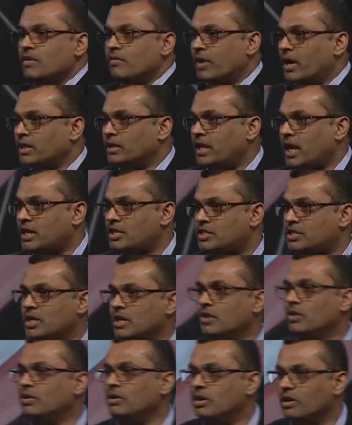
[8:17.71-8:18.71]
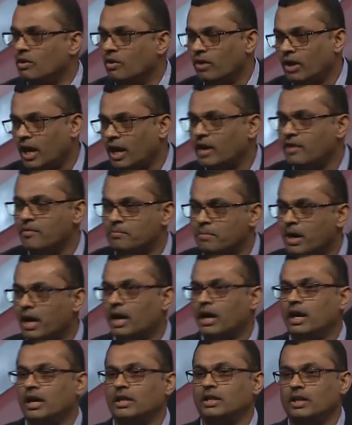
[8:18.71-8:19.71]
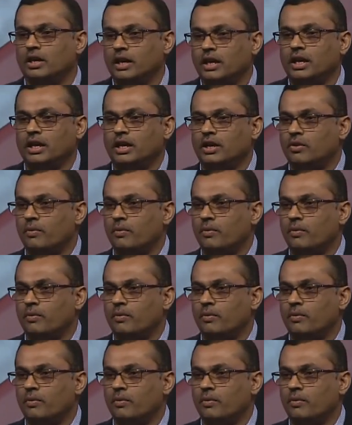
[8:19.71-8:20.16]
and that's scheduled to go live by the